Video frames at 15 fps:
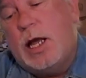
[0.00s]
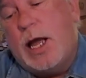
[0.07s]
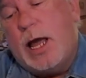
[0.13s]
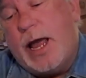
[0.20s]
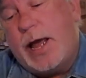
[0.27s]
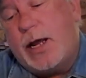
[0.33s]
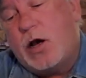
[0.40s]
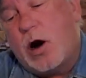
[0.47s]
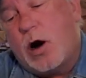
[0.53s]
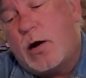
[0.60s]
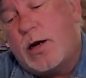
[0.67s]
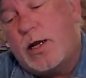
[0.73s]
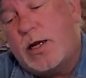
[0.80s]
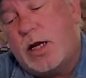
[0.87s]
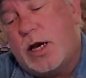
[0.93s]
a
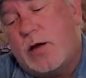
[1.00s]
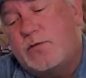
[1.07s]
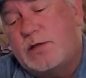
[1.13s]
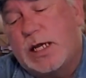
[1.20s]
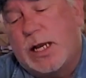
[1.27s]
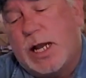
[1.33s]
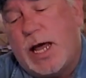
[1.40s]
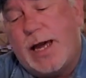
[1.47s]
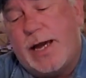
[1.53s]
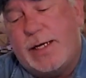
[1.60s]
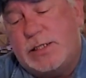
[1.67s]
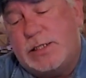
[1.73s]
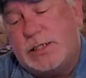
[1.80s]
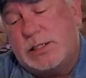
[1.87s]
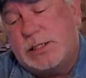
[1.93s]
Garden of
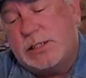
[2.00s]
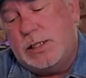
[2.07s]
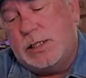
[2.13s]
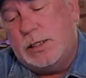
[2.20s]
Delights.